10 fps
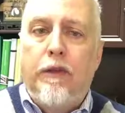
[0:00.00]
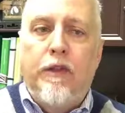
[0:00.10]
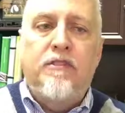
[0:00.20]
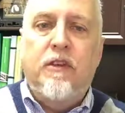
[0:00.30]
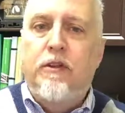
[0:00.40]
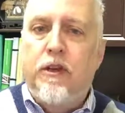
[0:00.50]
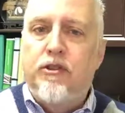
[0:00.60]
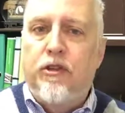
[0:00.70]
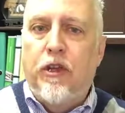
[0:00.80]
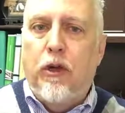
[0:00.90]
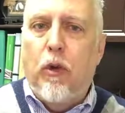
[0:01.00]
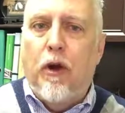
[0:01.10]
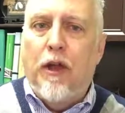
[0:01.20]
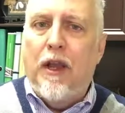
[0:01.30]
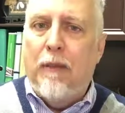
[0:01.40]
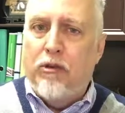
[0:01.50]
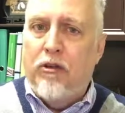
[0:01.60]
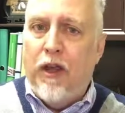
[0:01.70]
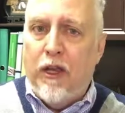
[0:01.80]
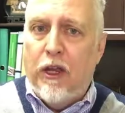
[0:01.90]
this condition, that you are not able
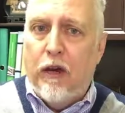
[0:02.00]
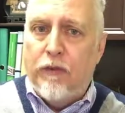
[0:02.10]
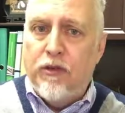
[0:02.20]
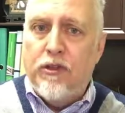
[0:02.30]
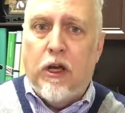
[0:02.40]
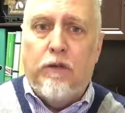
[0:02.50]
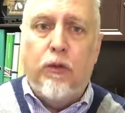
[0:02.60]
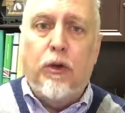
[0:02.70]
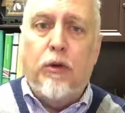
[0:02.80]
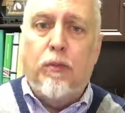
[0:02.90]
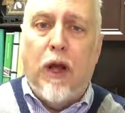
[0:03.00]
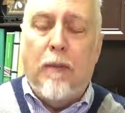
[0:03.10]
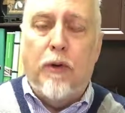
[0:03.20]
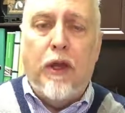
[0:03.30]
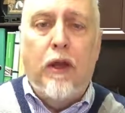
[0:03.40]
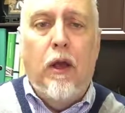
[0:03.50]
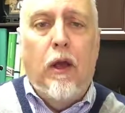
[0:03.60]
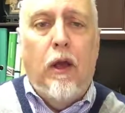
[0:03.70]
to take care of yourself or your property,